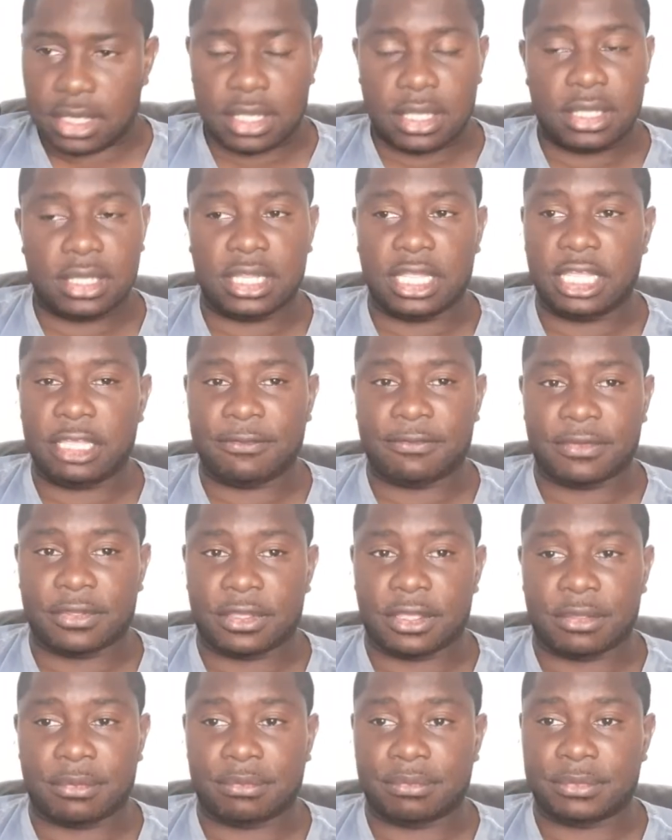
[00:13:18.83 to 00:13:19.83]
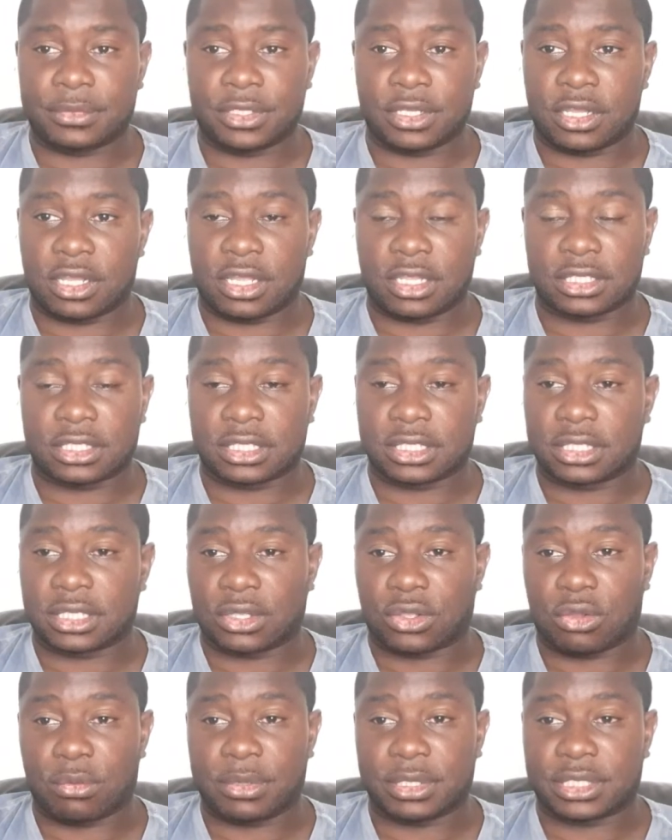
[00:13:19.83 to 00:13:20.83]
Leave your answers in
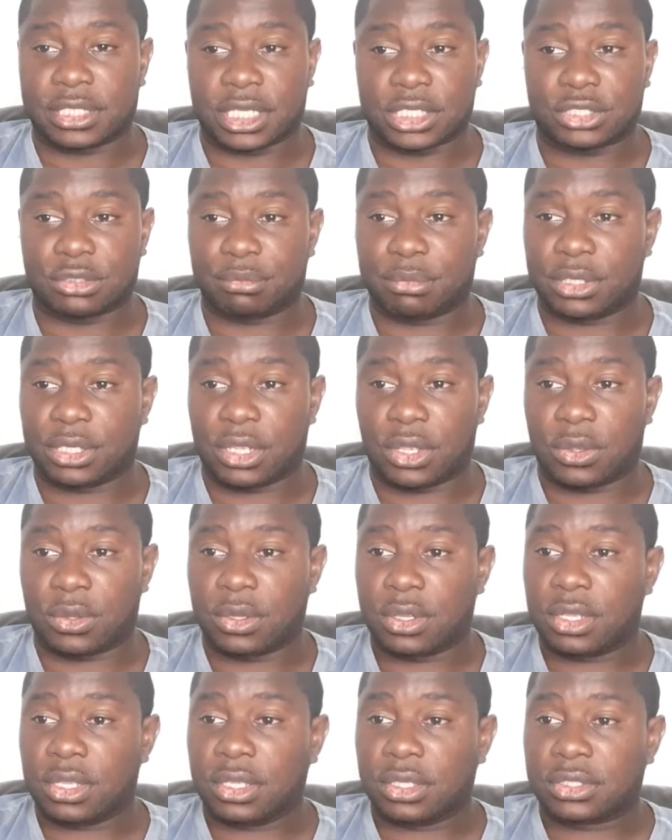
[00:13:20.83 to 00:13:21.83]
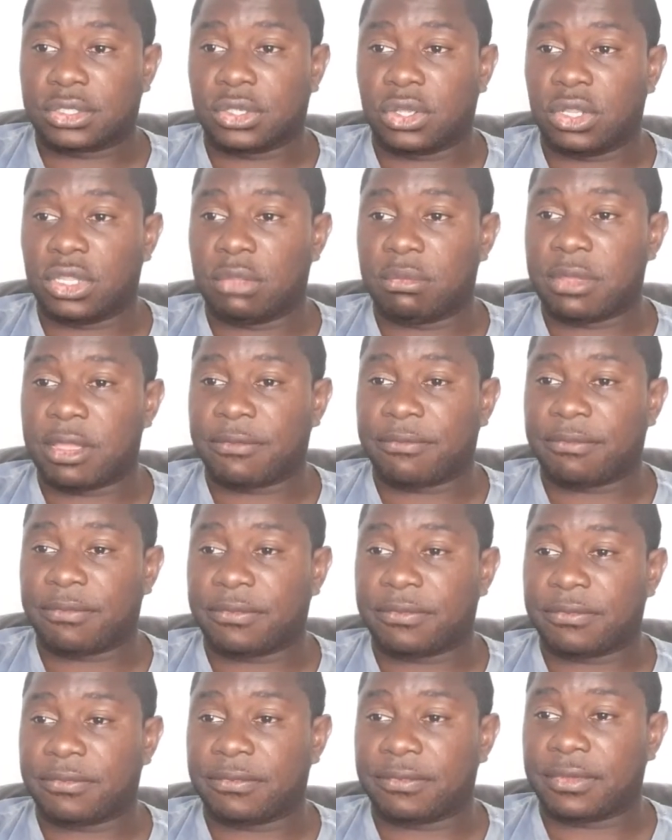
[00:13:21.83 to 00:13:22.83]
the comment section below. Tottenham have
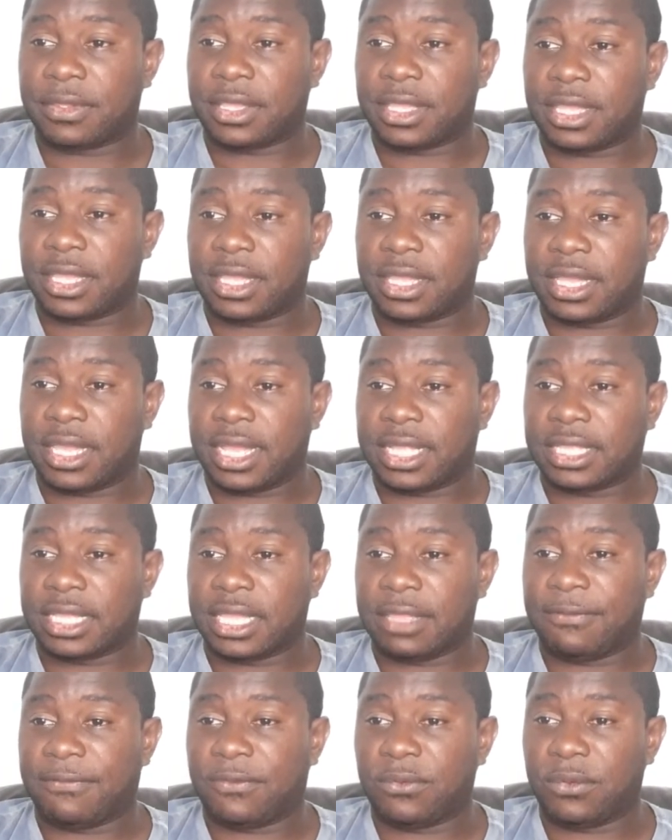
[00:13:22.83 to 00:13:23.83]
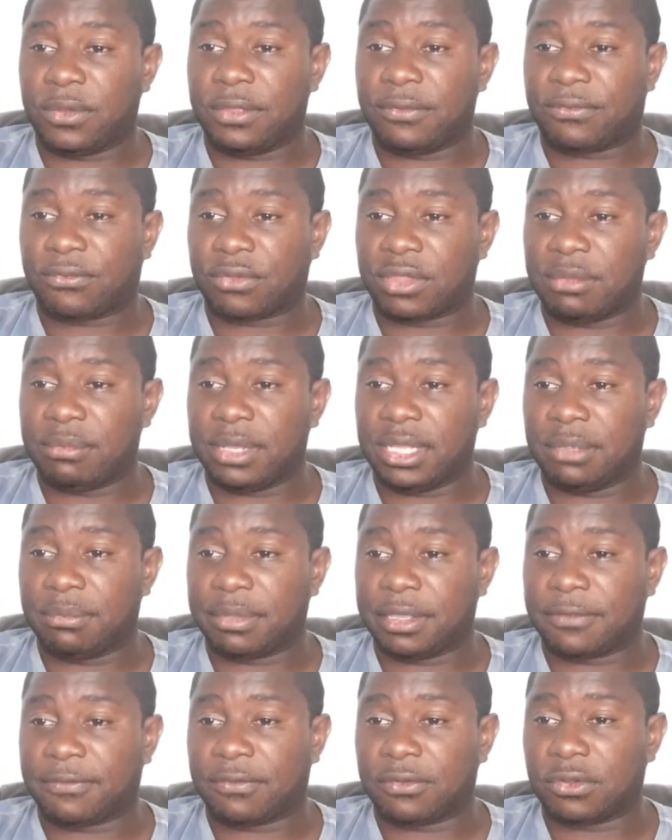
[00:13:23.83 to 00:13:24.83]
had a 43 million
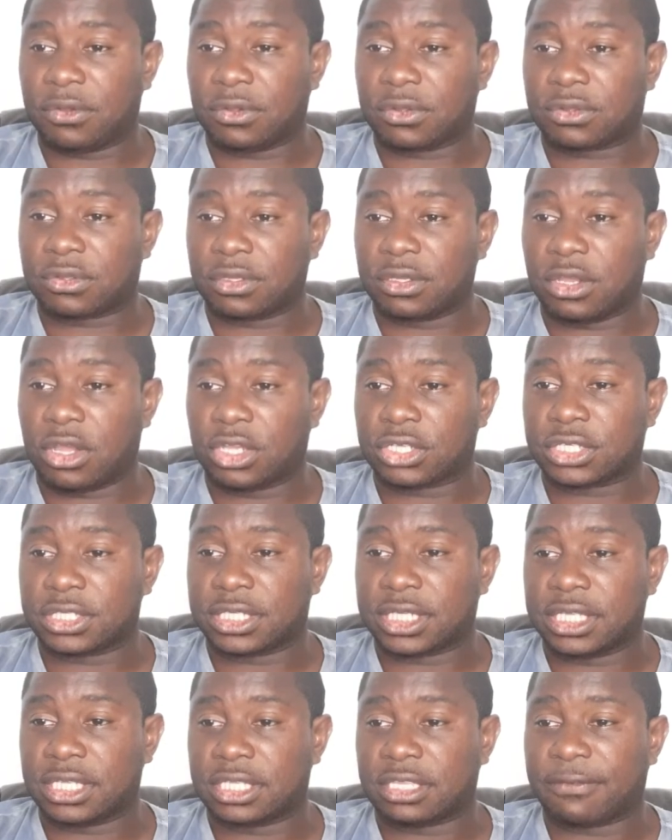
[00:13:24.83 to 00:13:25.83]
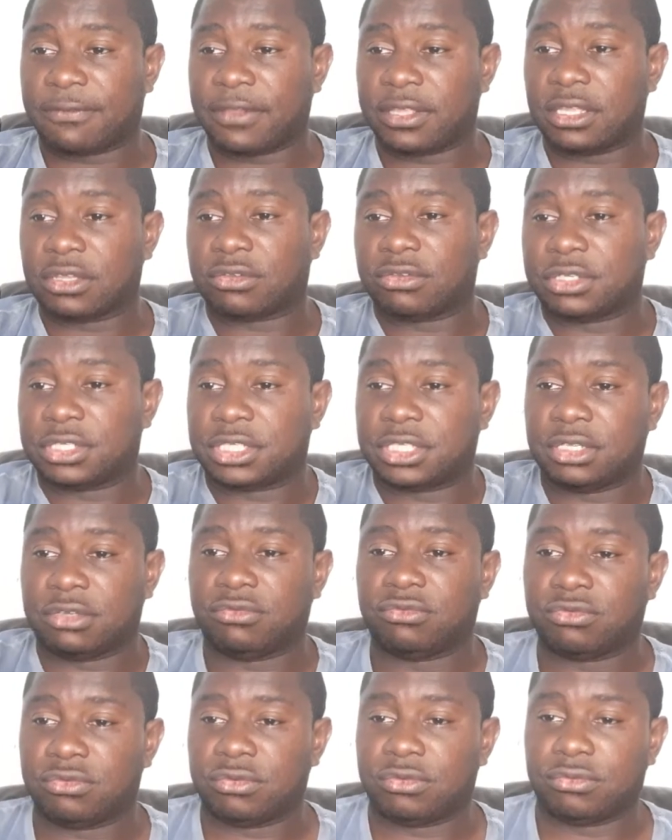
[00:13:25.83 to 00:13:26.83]
bid for Argentina defender
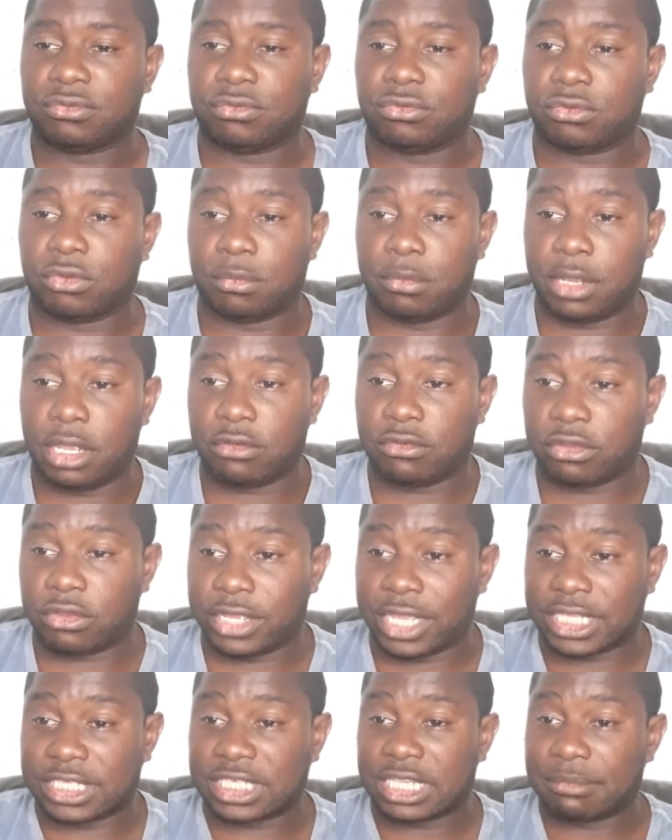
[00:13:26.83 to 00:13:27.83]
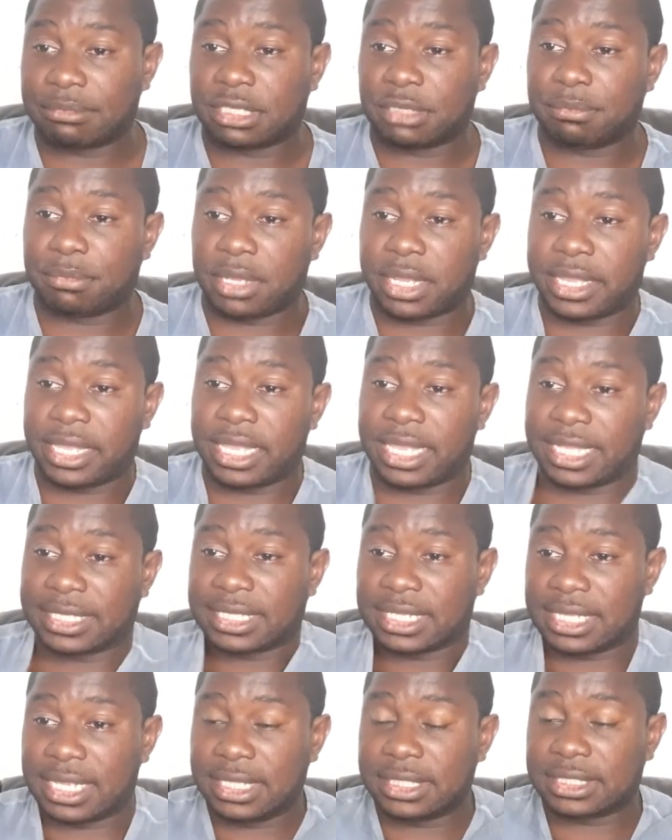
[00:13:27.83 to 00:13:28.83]
Christian Romero accepted by
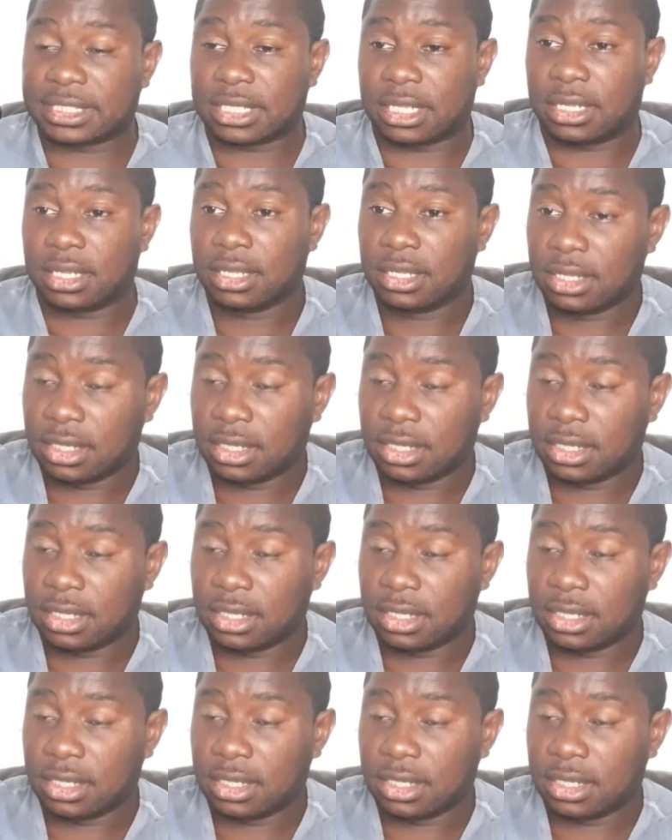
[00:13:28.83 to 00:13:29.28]
Atalanta.